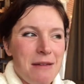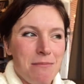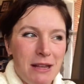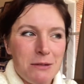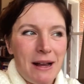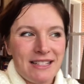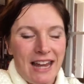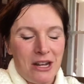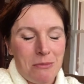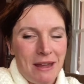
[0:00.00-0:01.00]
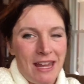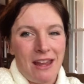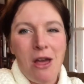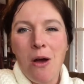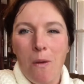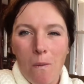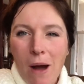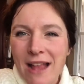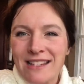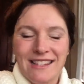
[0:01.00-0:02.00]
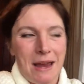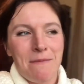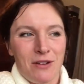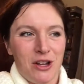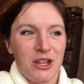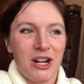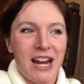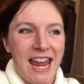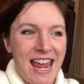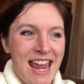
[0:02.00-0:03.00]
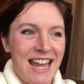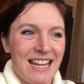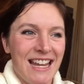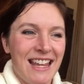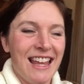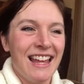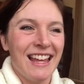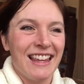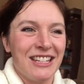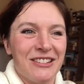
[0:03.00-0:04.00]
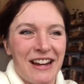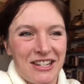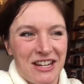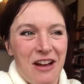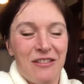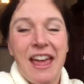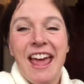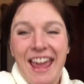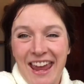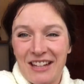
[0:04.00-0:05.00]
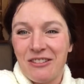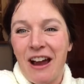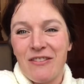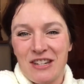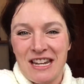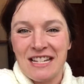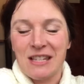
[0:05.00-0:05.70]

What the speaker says: beeswax candle making one step further in the direction of handcraftedness.